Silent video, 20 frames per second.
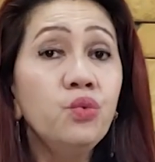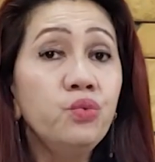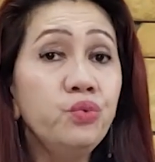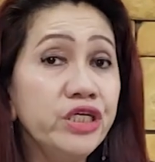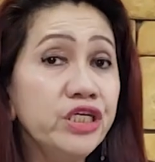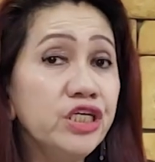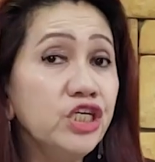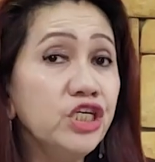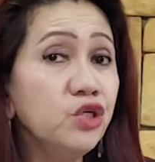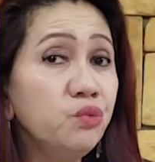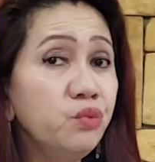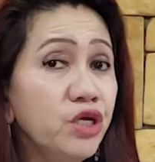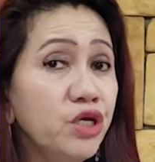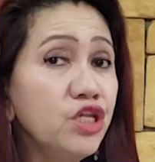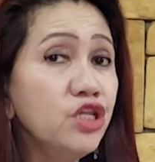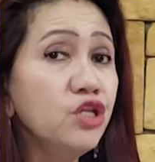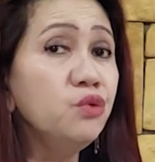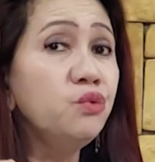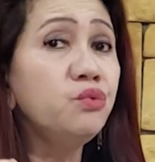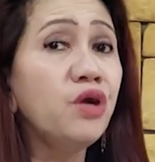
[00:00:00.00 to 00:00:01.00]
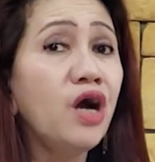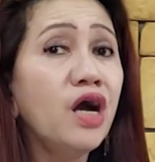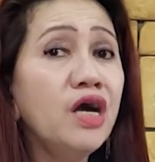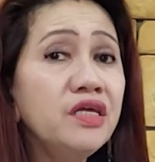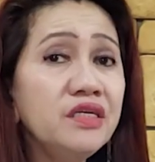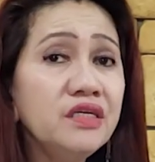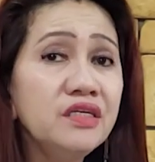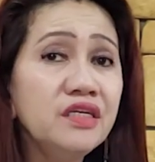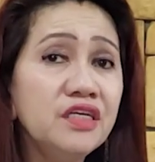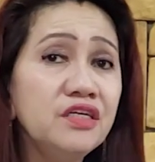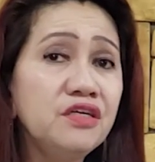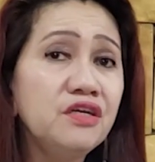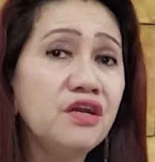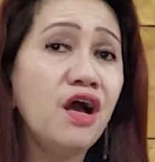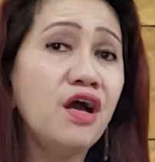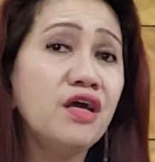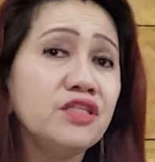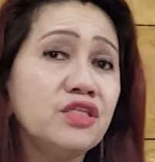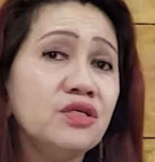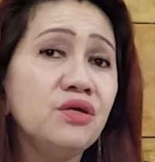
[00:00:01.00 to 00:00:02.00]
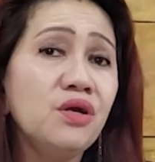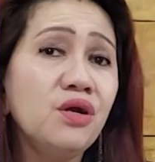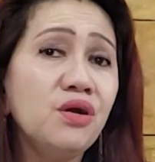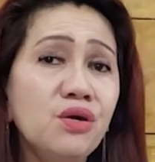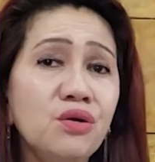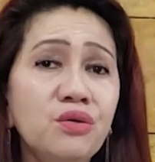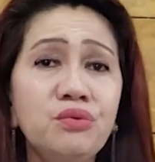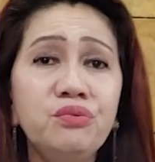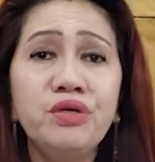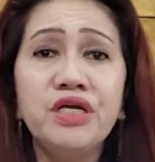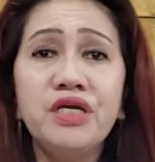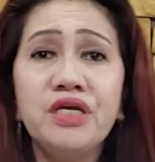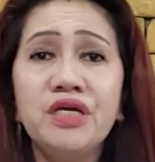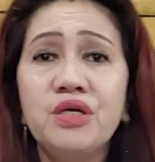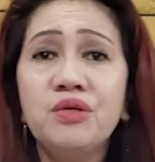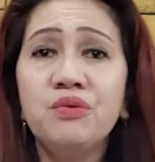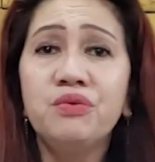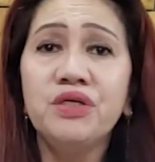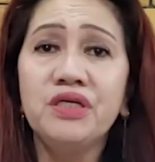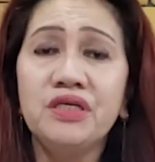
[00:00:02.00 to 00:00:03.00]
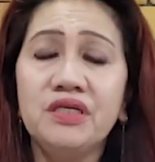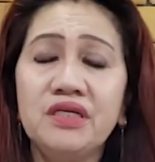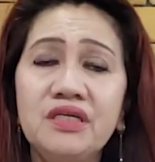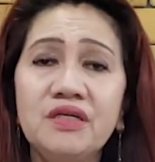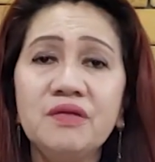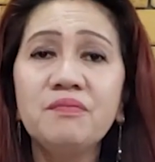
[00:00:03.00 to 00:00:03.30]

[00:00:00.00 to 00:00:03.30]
We will run and not grow weary.